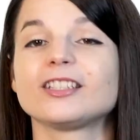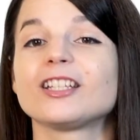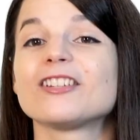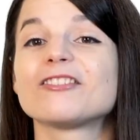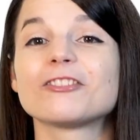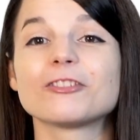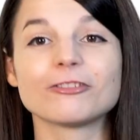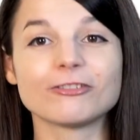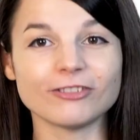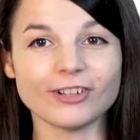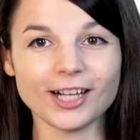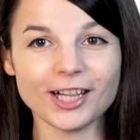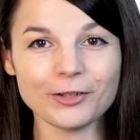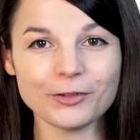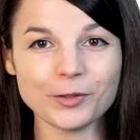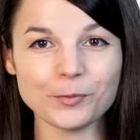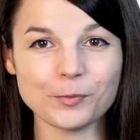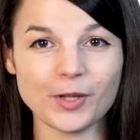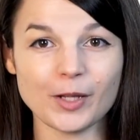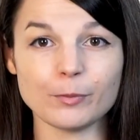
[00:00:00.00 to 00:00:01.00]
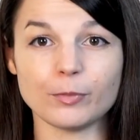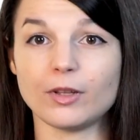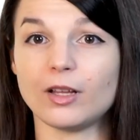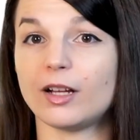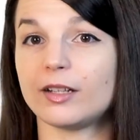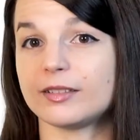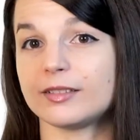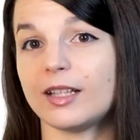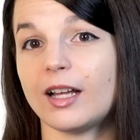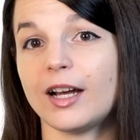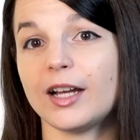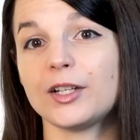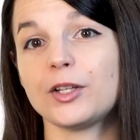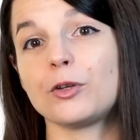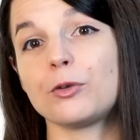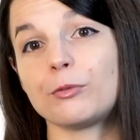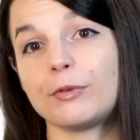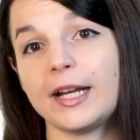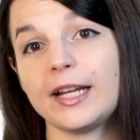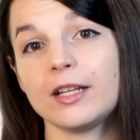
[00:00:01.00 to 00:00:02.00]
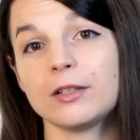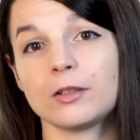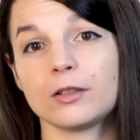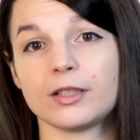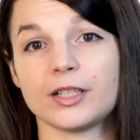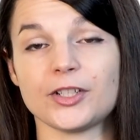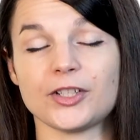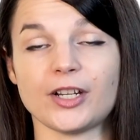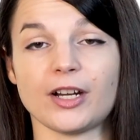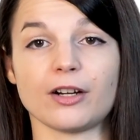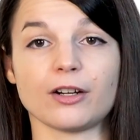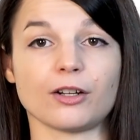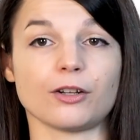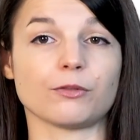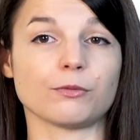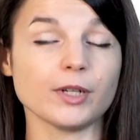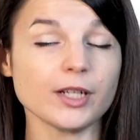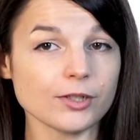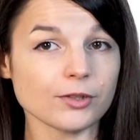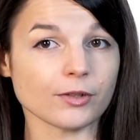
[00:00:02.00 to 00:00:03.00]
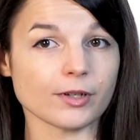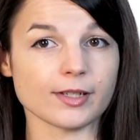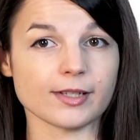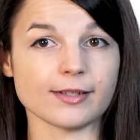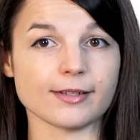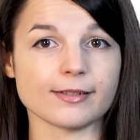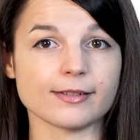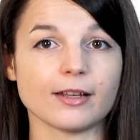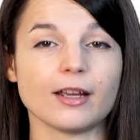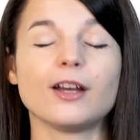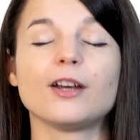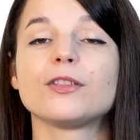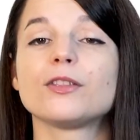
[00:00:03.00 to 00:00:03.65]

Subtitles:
If you're following people online who regularly share good resources,